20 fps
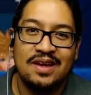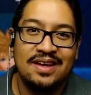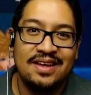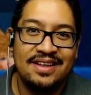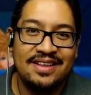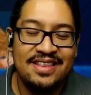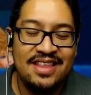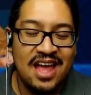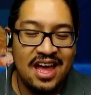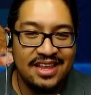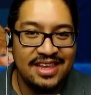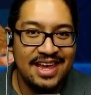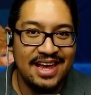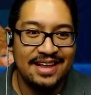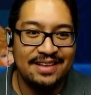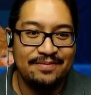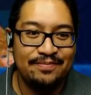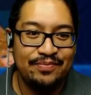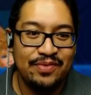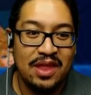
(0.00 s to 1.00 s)
Not
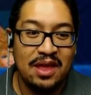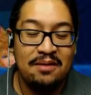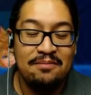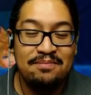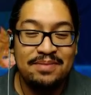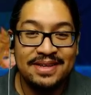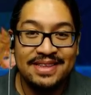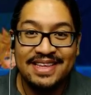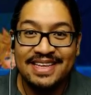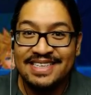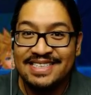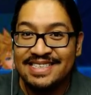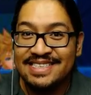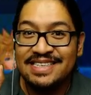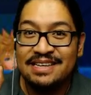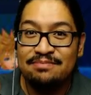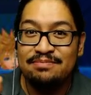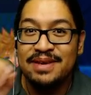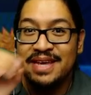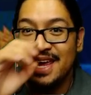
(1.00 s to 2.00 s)
yet. But this is
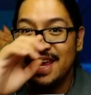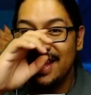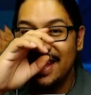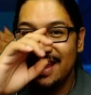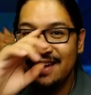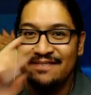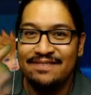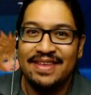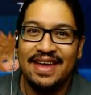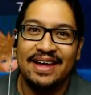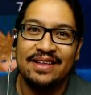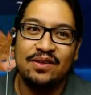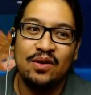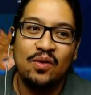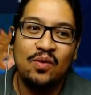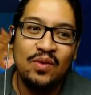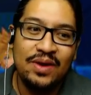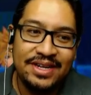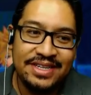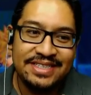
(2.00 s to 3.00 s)
the beginning of that,
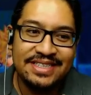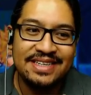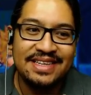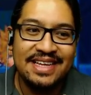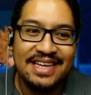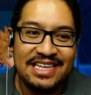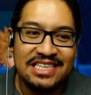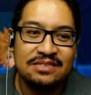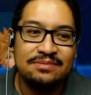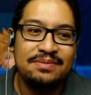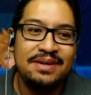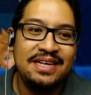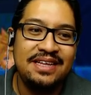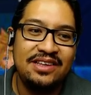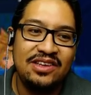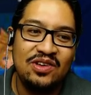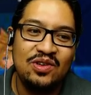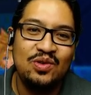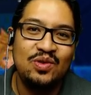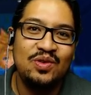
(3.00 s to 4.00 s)
which leads me
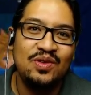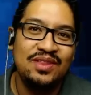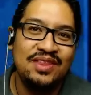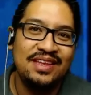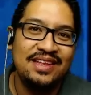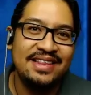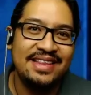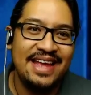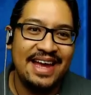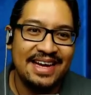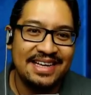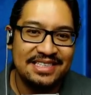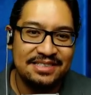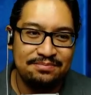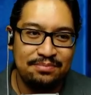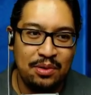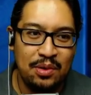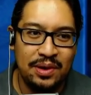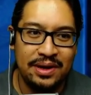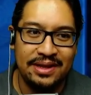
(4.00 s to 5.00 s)
to the next
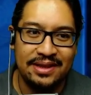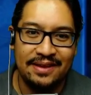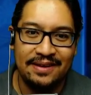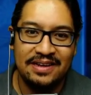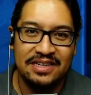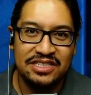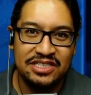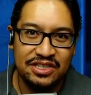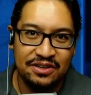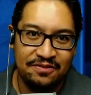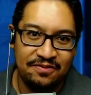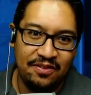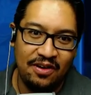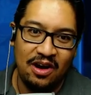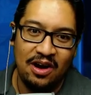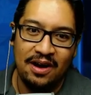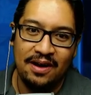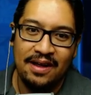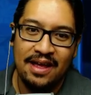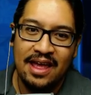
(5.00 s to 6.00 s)
point
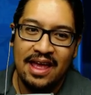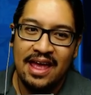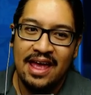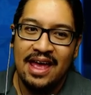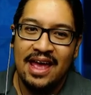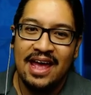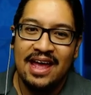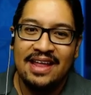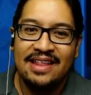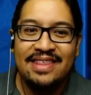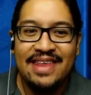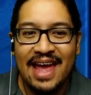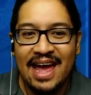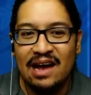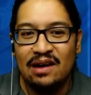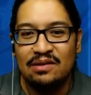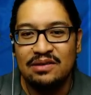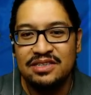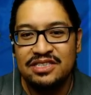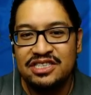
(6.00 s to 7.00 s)
Jafar.
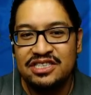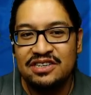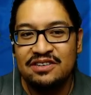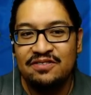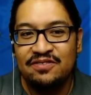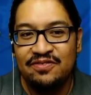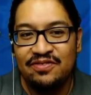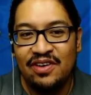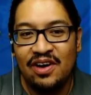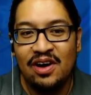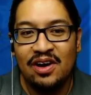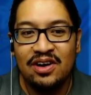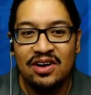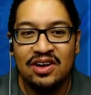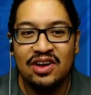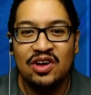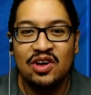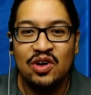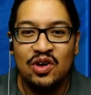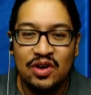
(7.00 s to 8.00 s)
Now, Jafar
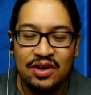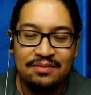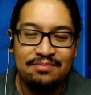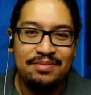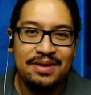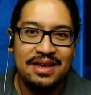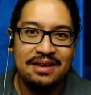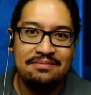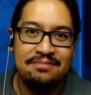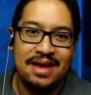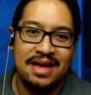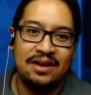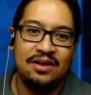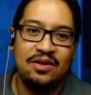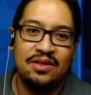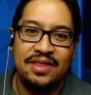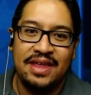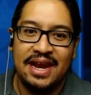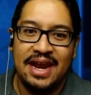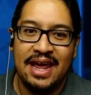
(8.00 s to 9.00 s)
could be a medal
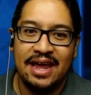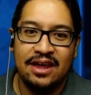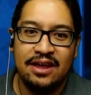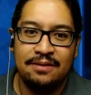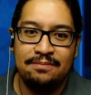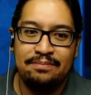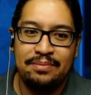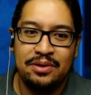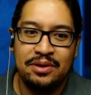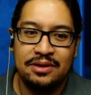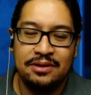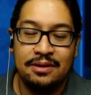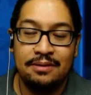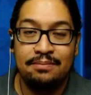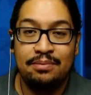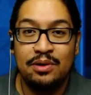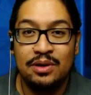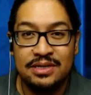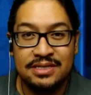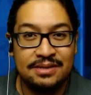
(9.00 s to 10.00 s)
that I could put
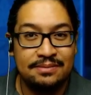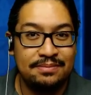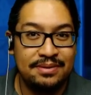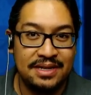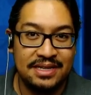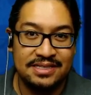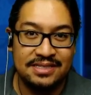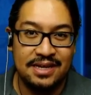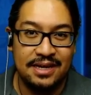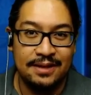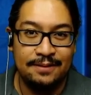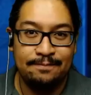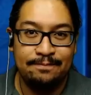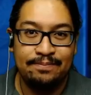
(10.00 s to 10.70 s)
Poison Plus on.